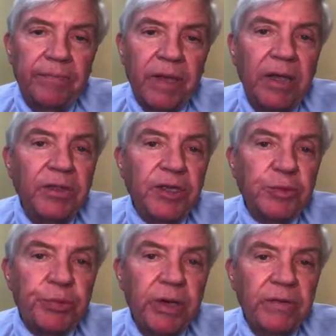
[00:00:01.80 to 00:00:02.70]
In this
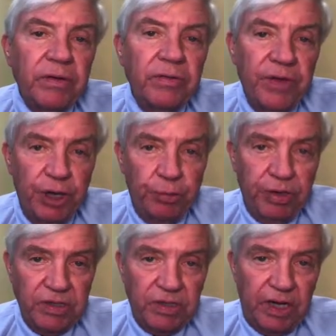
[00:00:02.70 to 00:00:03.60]
brief video
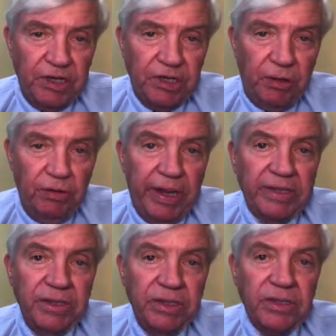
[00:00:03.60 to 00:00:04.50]
presentation, I would
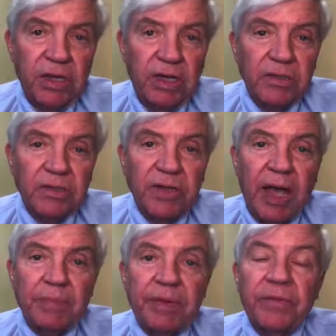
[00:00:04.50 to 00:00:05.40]
like to discuss the
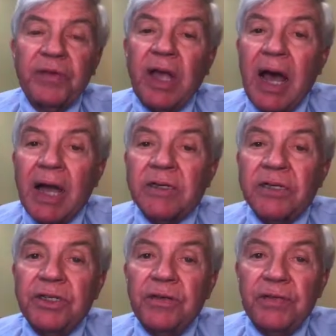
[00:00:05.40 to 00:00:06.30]
topic of
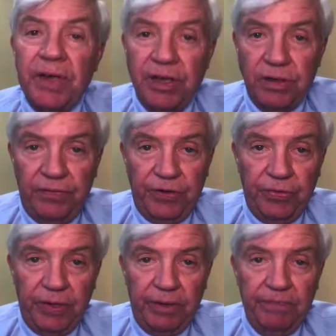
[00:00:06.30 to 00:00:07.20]
cognitive
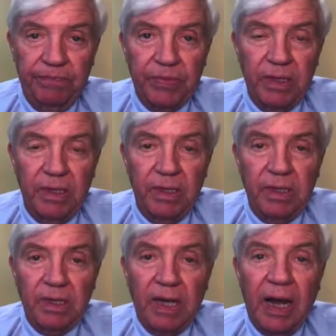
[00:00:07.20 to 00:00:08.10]
interviewing.
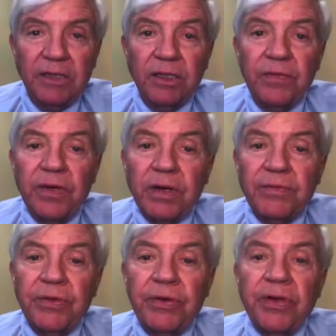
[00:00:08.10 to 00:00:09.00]
Cognitive
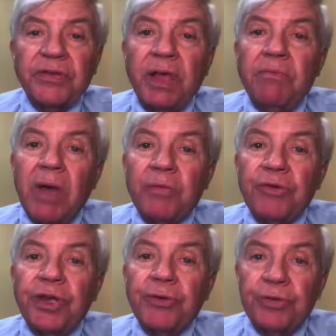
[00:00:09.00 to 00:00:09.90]
interviewing is a
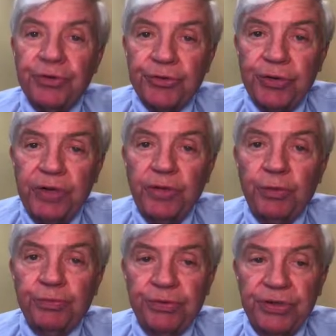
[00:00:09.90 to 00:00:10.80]
memory retrieval
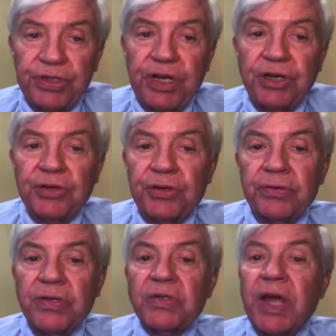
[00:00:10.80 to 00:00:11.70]
procedure
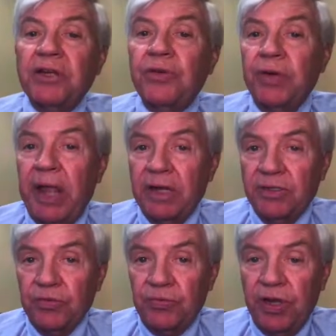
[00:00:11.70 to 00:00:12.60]
designed to enhance
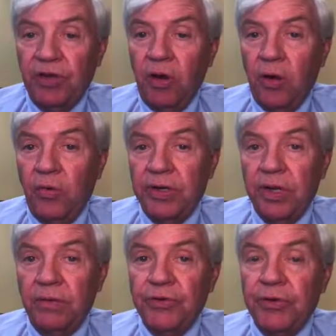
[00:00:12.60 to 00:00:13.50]
the recall when
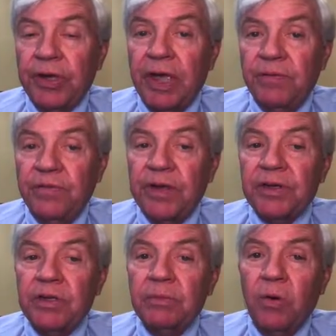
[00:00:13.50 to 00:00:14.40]
interviewing a
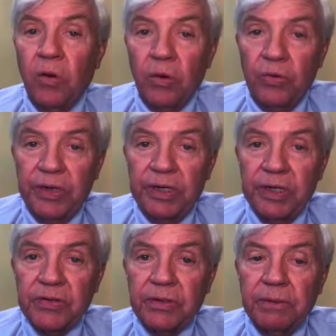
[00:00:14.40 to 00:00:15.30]
victim or
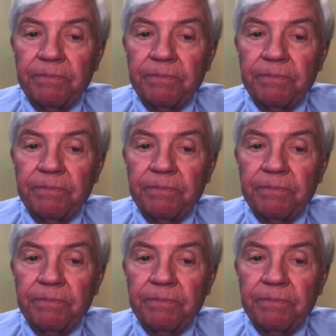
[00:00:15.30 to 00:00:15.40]
witness.